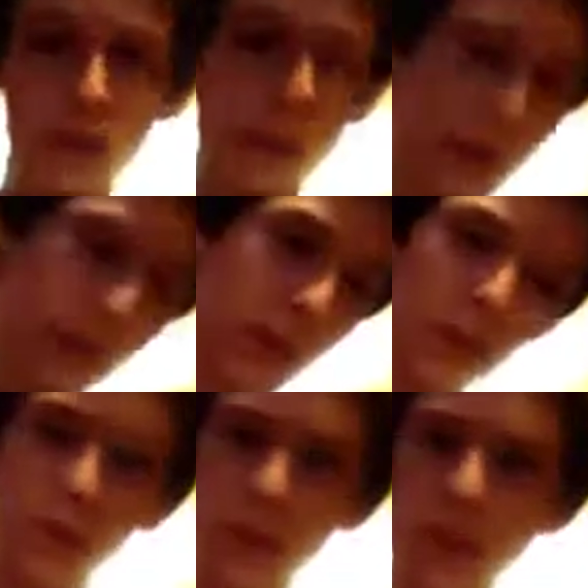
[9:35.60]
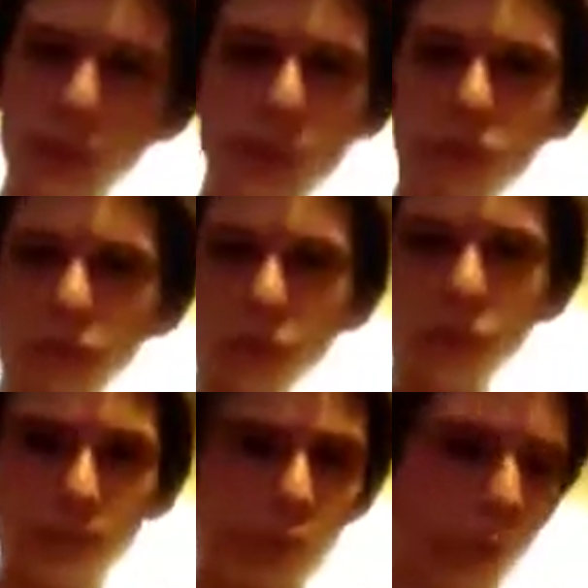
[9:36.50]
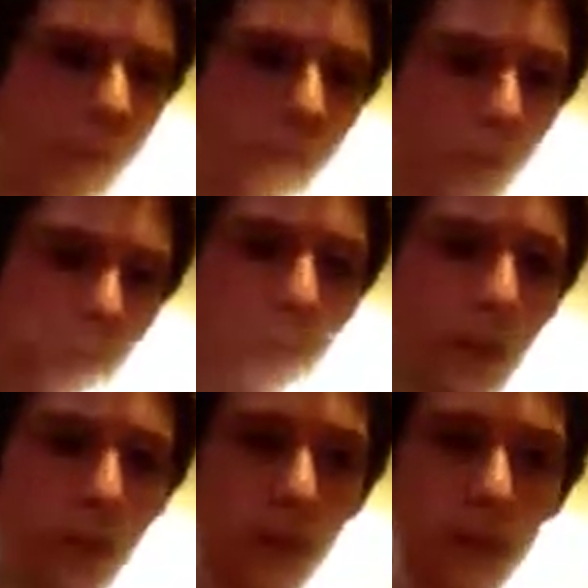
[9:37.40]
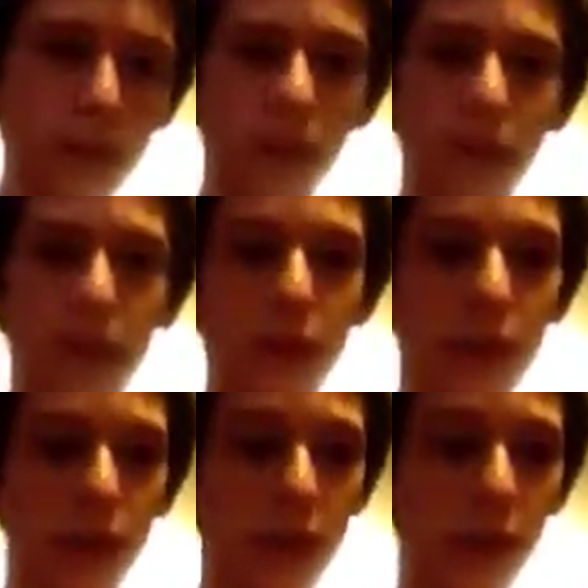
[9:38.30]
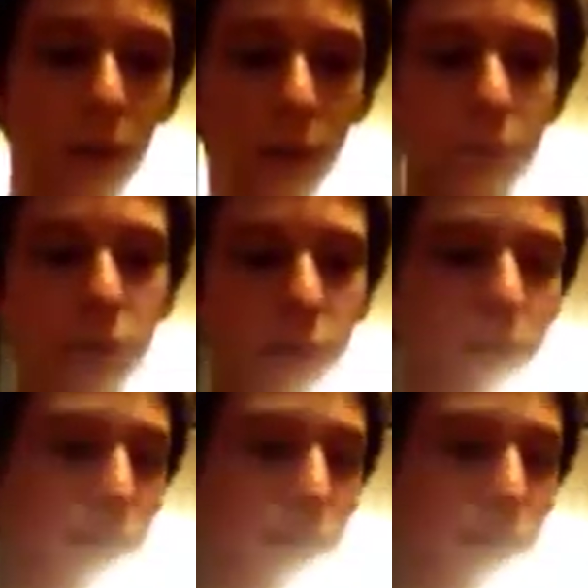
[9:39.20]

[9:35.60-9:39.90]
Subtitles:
you can use this map for anything. Like right now I'm using